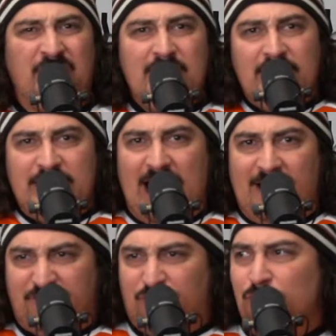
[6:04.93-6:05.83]
you
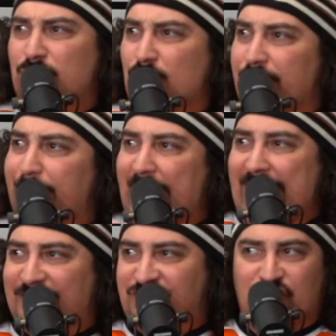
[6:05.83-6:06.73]
have two
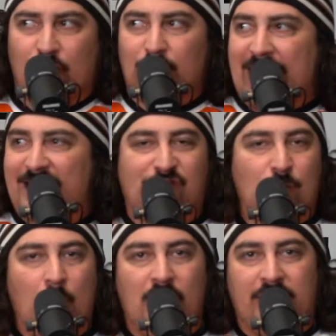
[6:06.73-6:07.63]
quarterbacks, you don't have
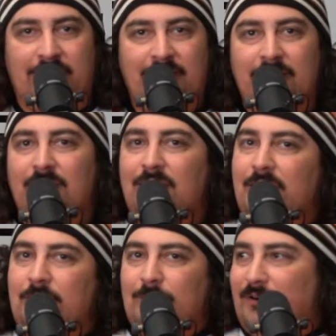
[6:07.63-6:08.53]
one.
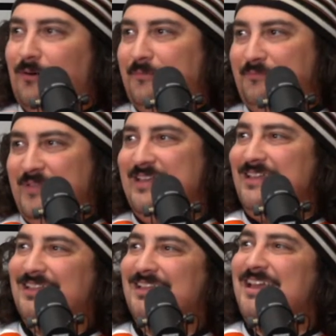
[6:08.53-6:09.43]
Well,
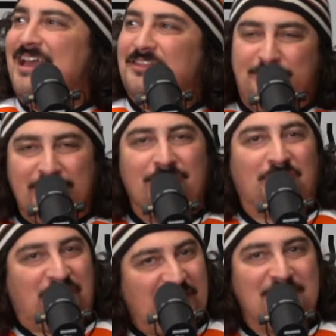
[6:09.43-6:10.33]
the beautiful
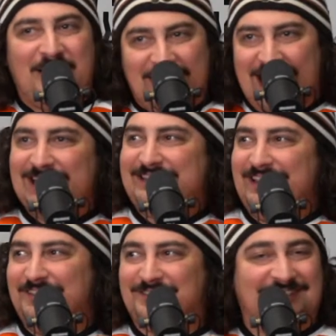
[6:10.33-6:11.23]
thing about
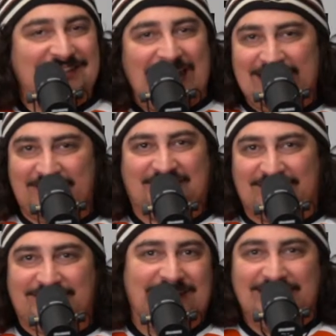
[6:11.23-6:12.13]
hockey is it's not a
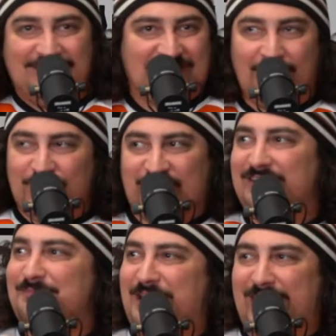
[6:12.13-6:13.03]
16,
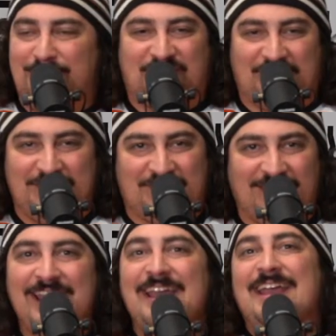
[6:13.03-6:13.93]
17 game
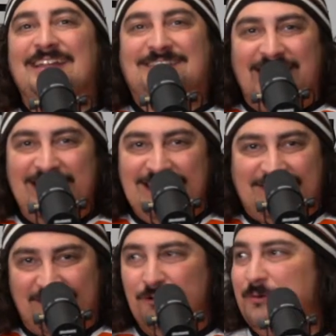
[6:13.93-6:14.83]
season. It's
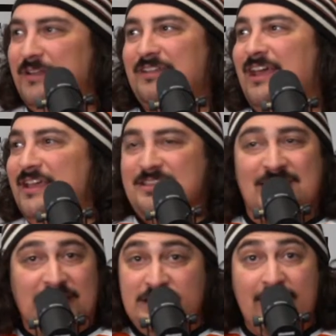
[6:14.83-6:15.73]
82, and you
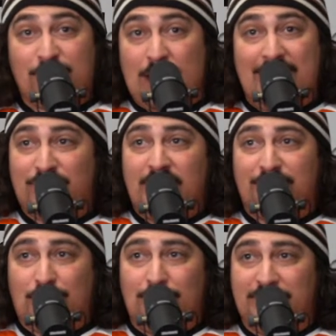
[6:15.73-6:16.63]
can never have enough
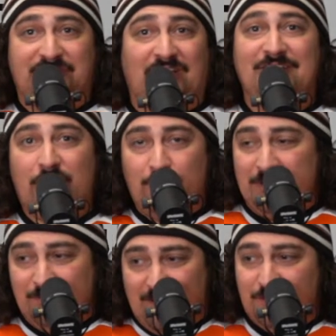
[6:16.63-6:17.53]
goalies. I know we
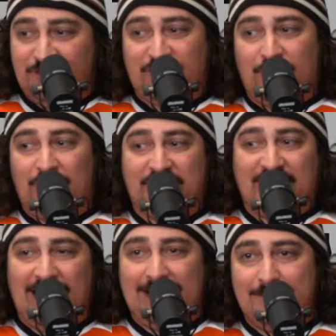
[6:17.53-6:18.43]
reference it all the
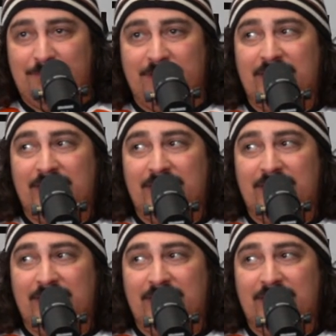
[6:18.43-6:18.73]
time, but